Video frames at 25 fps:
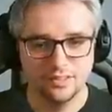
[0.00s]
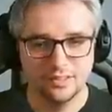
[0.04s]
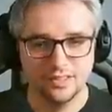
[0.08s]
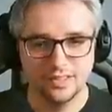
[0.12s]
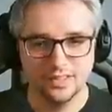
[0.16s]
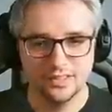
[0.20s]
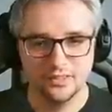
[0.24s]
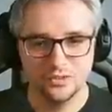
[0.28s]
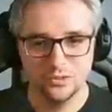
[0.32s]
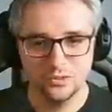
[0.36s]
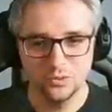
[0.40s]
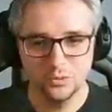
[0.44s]

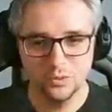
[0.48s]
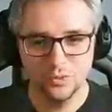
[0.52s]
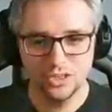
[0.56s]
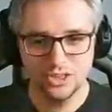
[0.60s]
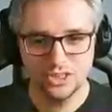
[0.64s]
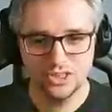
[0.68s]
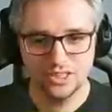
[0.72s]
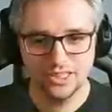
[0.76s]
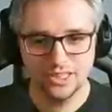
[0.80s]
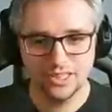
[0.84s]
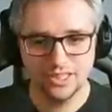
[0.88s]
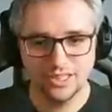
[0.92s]
I do
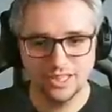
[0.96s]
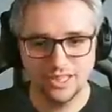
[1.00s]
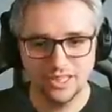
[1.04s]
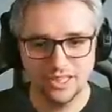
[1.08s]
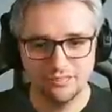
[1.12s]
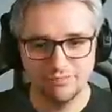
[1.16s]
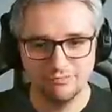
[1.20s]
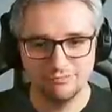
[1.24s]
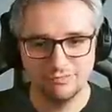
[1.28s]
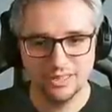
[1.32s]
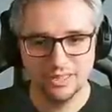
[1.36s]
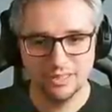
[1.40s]
wish they
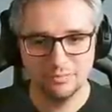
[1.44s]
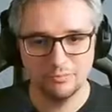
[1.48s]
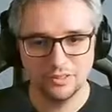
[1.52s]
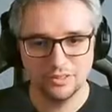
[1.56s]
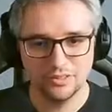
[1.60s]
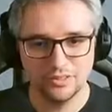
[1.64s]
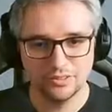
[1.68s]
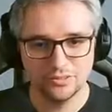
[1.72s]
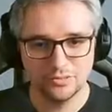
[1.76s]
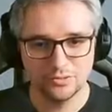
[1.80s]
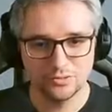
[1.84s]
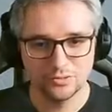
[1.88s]
gave me a
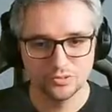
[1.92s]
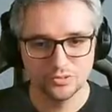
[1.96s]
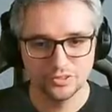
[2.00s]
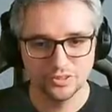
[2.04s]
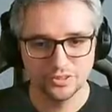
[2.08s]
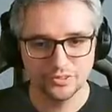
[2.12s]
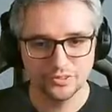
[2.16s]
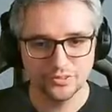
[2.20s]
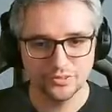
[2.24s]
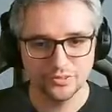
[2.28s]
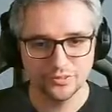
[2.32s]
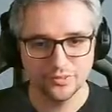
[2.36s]
better
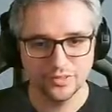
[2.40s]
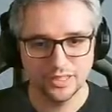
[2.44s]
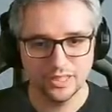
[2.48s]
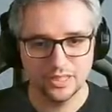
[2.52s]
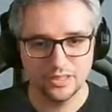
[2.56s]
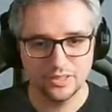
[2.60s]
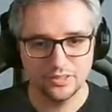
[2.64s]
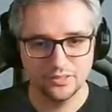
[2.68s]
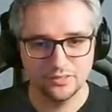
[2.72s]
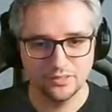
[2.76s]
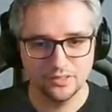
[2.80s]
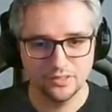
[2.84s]
corner to
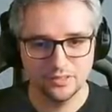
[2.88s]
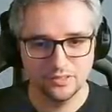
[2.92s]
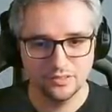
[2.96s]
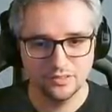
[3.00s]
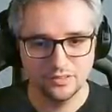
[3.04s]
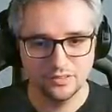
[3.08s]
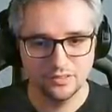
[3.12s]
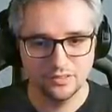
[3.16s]
land on.